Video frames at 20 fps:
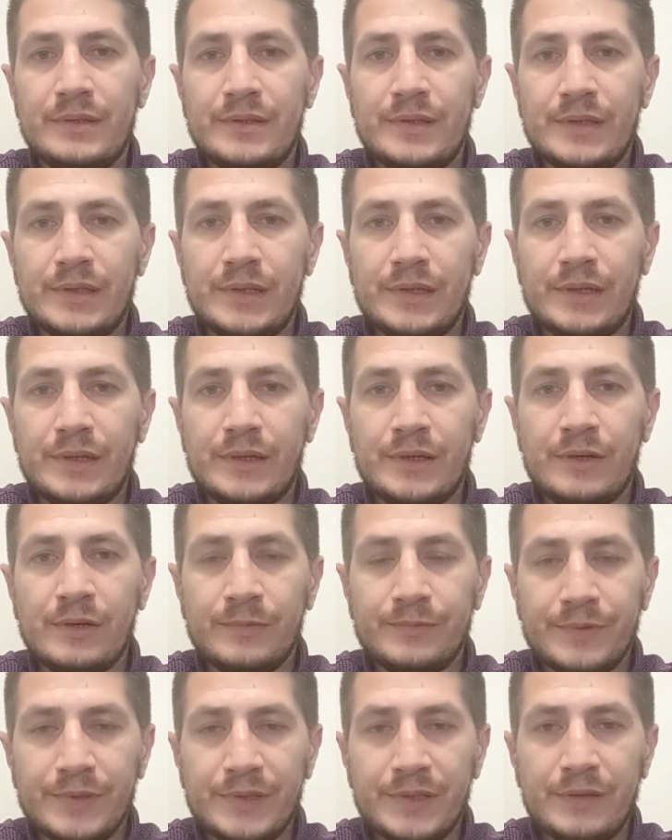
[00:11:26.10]

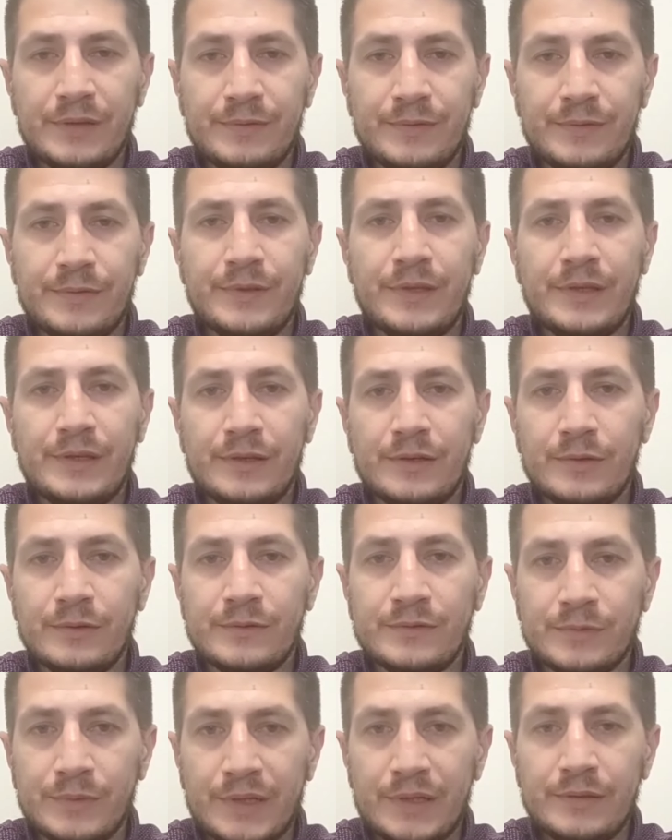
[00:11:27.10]
Hopefully everything goes
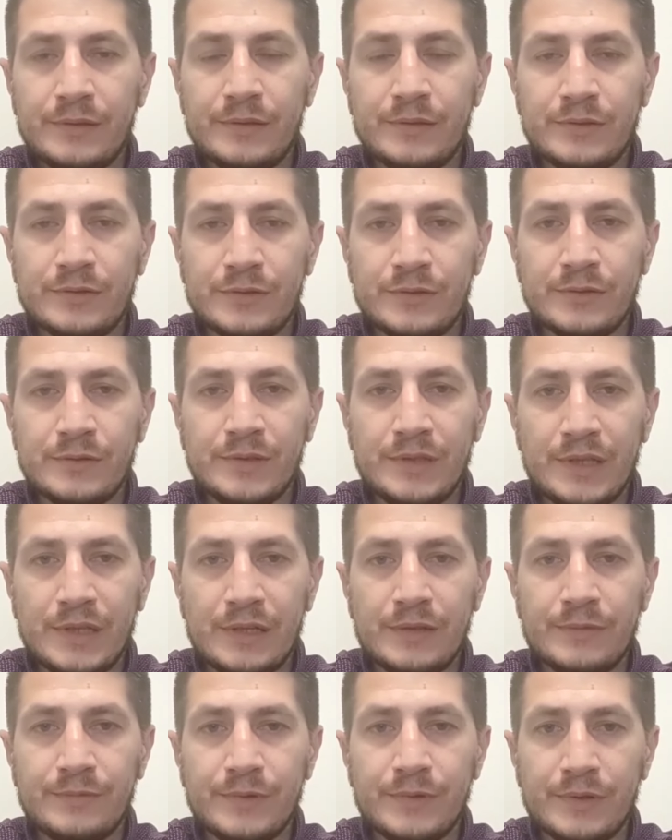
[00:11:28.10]
well. You should get a
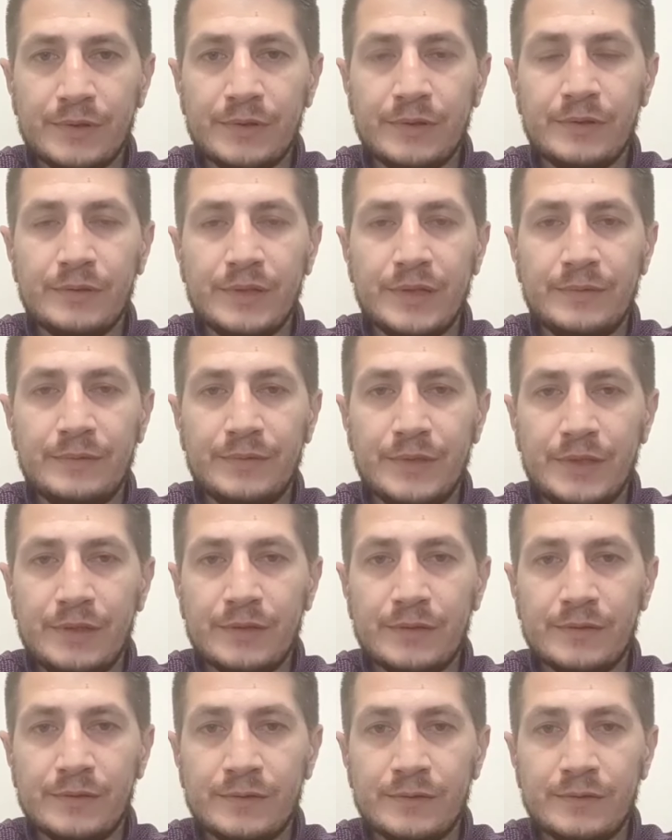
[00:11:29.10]
photo and
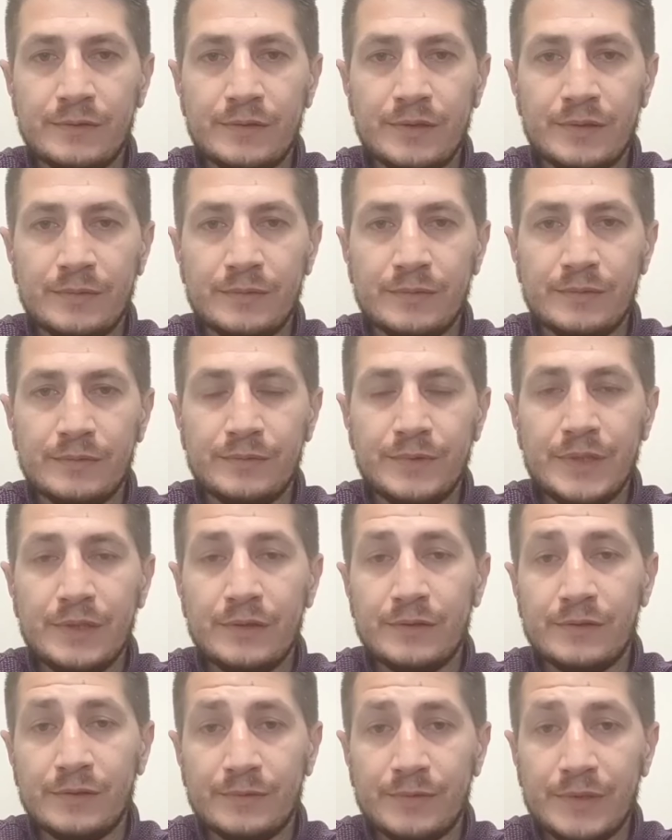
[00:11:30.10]
videos
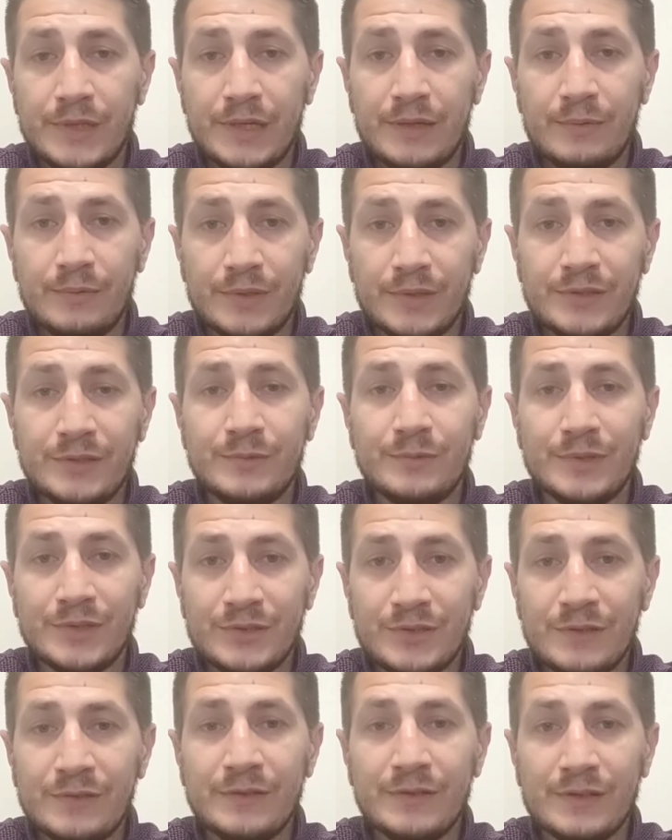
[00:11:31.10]
of that, which
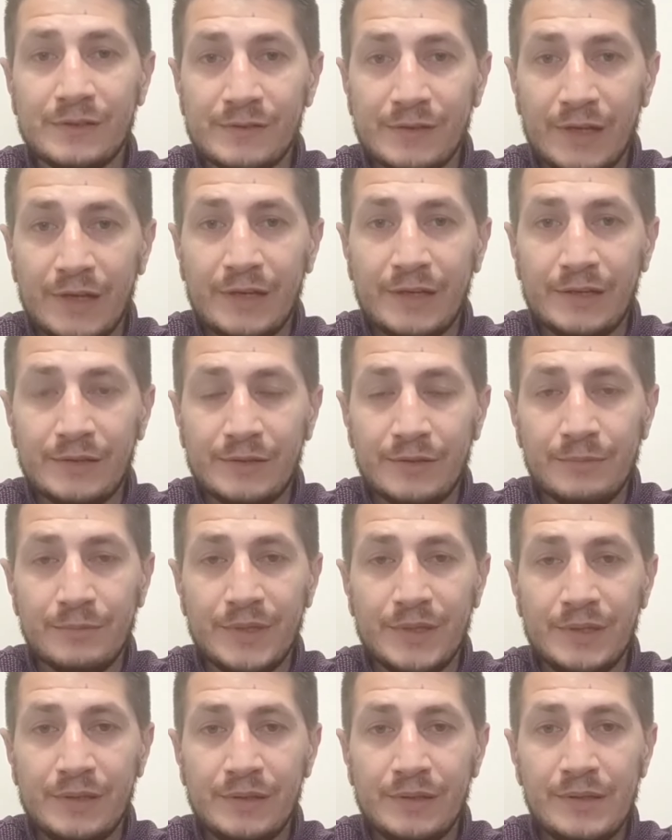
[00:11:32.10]
is exciting to
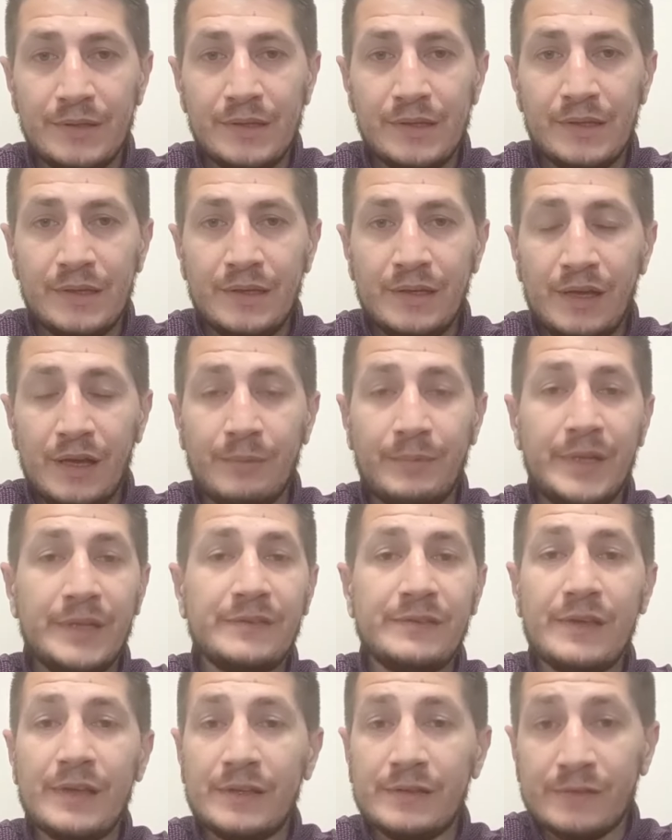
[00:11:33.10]
me. I'm not
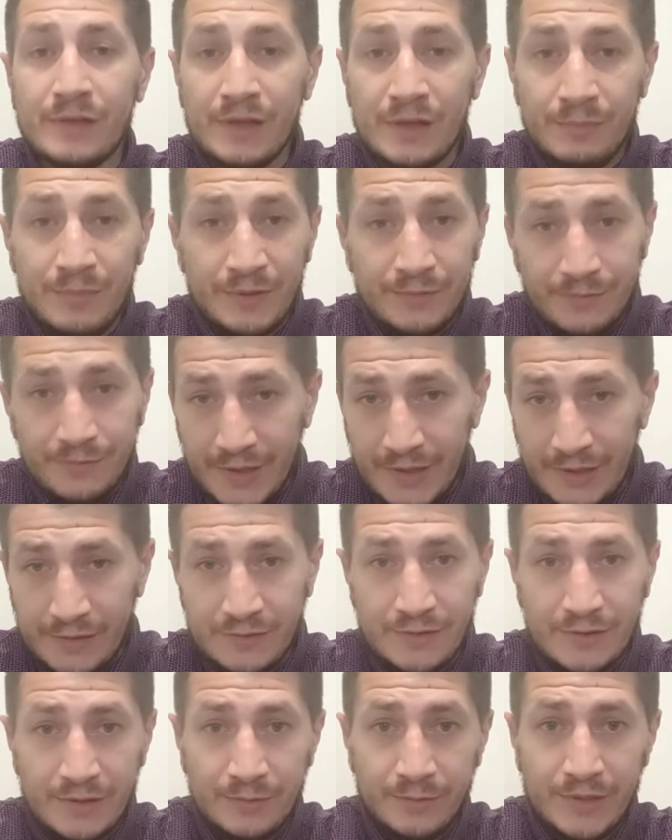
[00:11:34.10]
saying it's gonna be finished
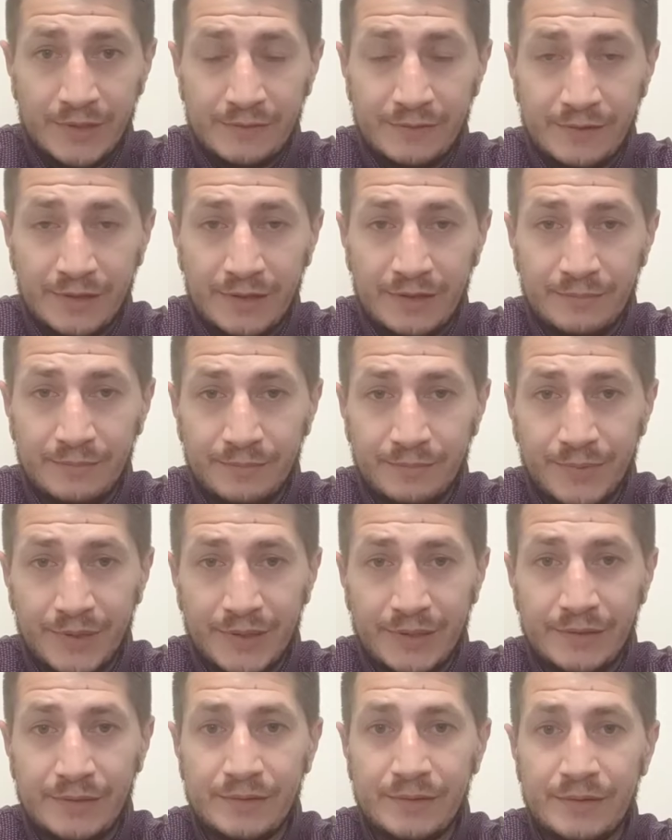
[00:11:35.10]
in a week's time,
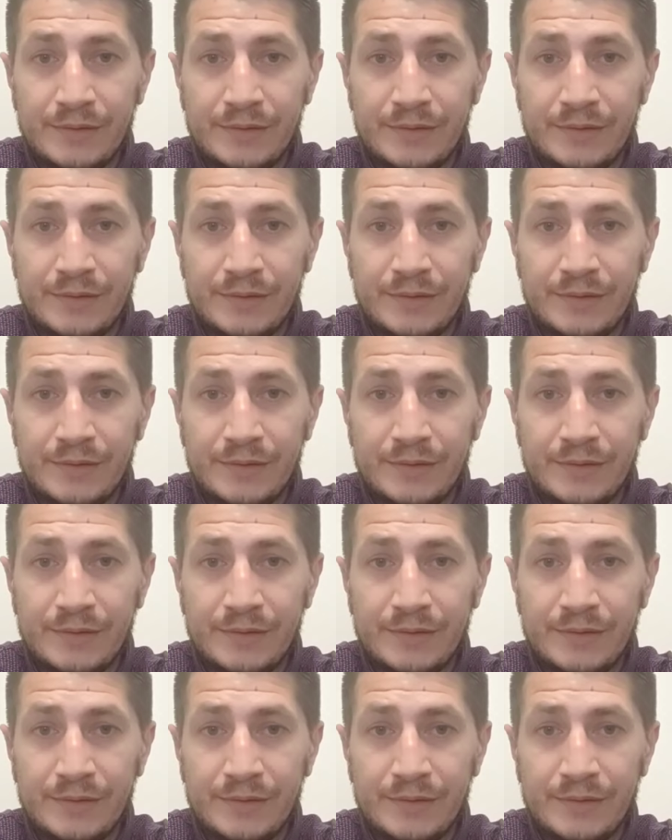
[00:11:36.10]
but